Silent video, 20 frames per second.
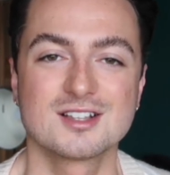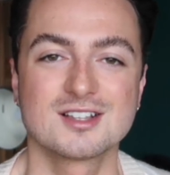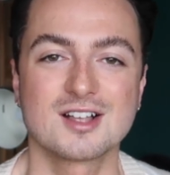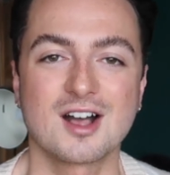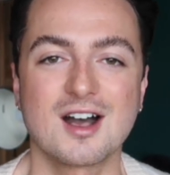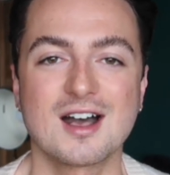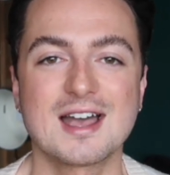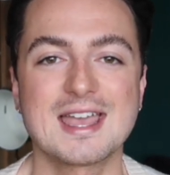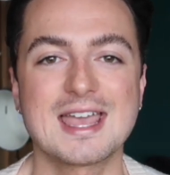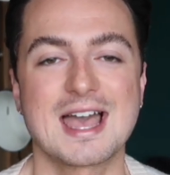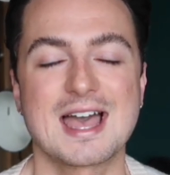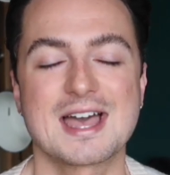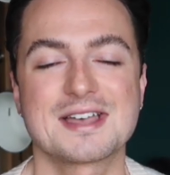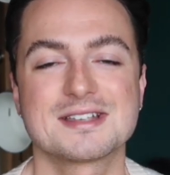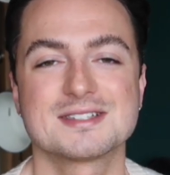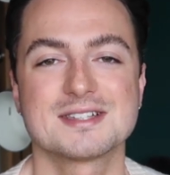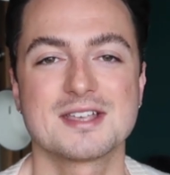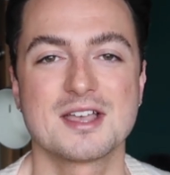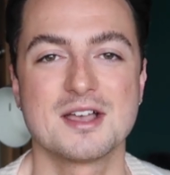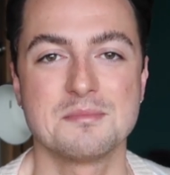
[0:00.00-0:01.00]
Kai
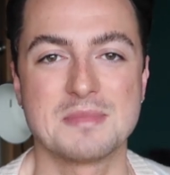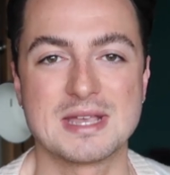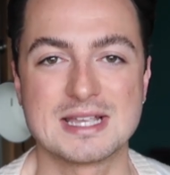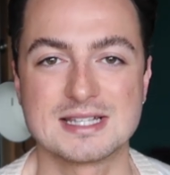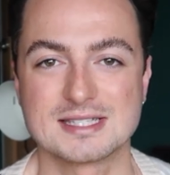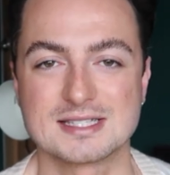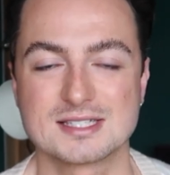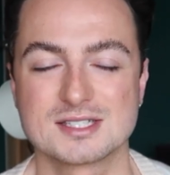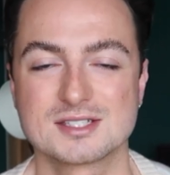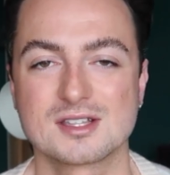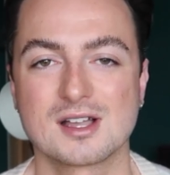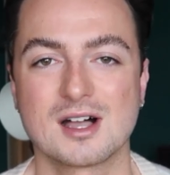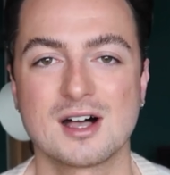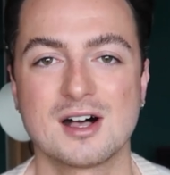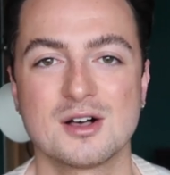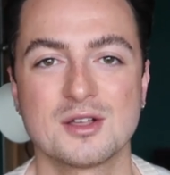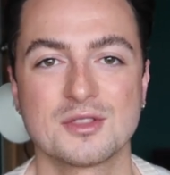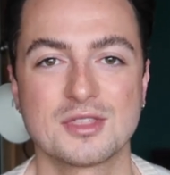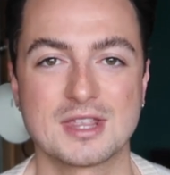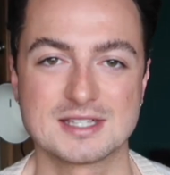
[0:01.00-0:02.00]
has amazing style.